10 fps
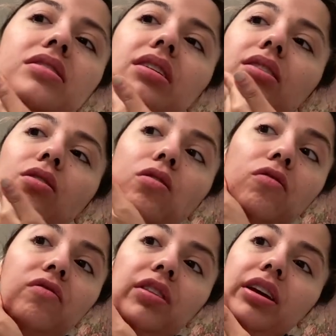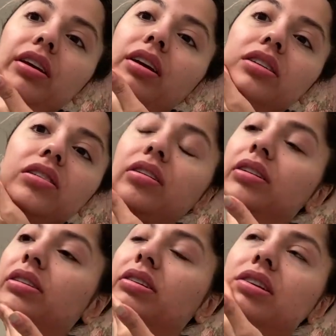And hopefully I start
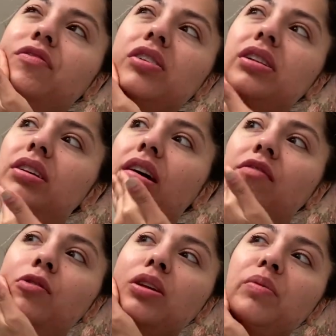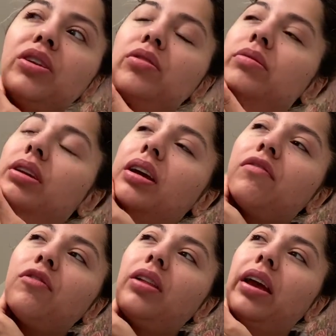to see a difference. I've only been using
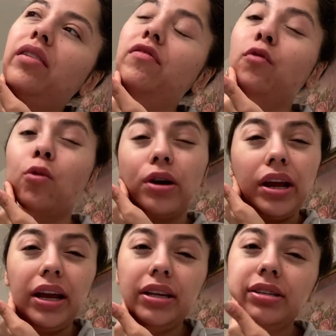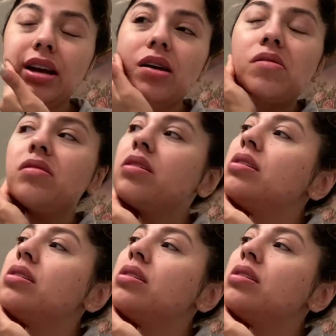it for like 4 days now.